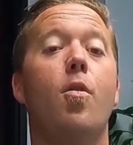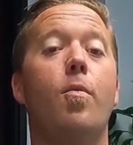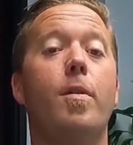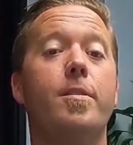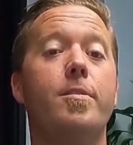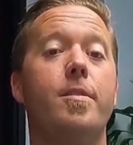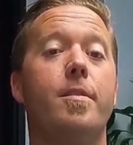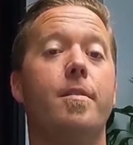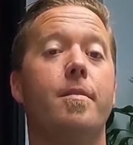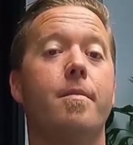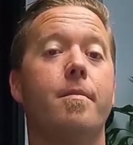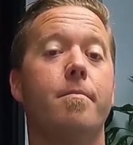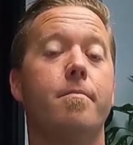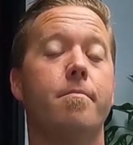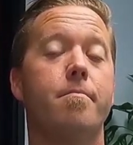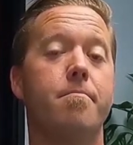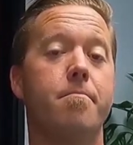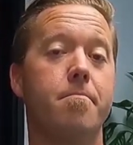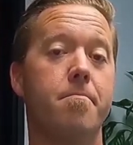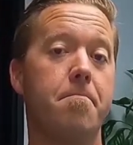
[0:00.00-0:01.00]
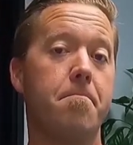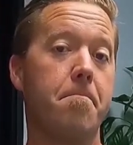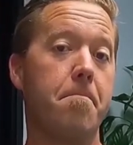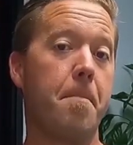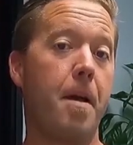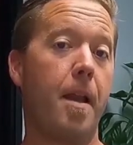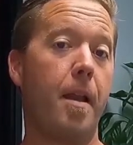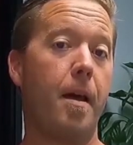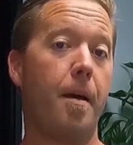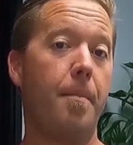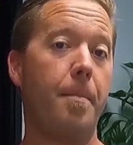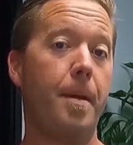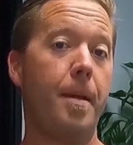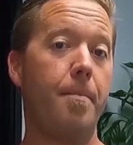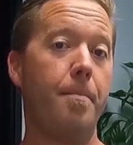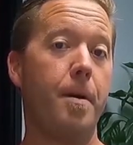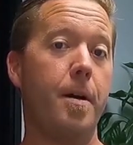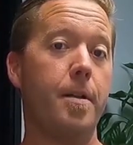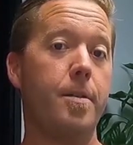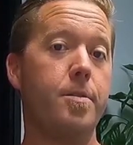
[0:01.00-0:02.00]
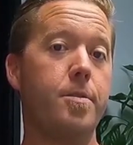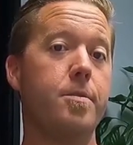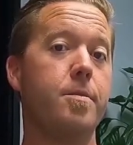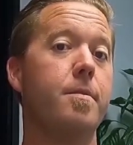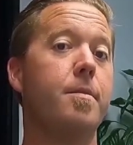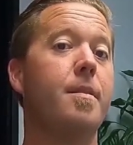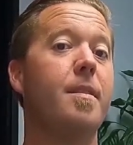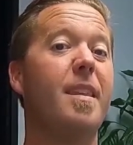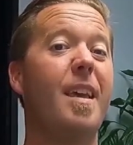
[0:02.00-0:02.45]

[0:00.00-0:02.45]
which might not mean much.